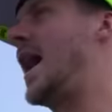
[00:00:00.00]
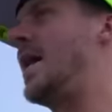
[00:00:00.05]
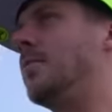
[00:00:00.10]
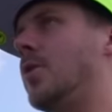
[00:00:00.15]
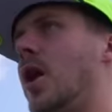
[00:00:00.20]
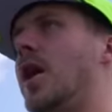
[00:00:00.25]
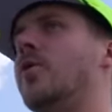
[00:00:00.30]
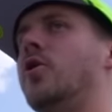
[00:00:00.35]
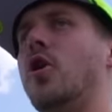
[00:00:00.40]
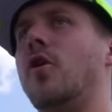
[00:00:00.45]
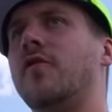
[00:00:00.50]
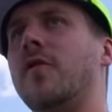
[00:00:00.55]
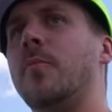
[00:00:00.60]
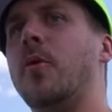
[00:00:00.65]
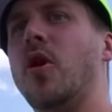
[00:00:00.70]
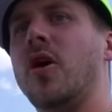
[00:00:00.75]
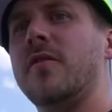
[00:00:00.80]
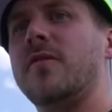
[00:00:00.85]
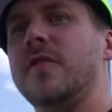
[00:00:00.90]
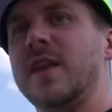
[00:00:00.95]
I'm going
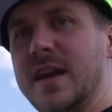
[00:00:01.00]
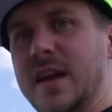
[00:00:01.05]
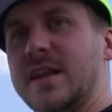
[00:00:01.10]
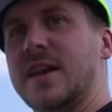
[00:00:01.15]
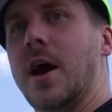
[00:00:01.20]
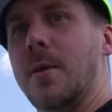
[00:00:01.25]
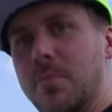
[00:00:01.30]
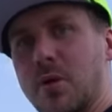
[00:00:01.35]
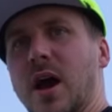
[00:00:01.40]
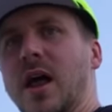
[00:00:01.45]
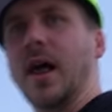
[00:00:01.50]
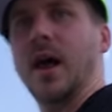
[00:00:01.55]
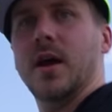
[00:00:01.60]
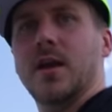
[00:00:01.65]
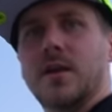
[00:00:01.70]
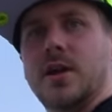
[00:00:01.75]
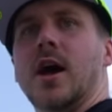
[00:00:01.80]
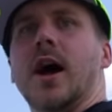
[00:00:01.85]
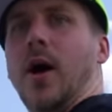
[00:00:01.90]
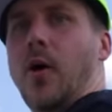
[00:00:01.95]
overboard to get the umbrella.
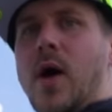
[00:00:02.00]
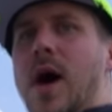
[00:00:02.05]
Yeah.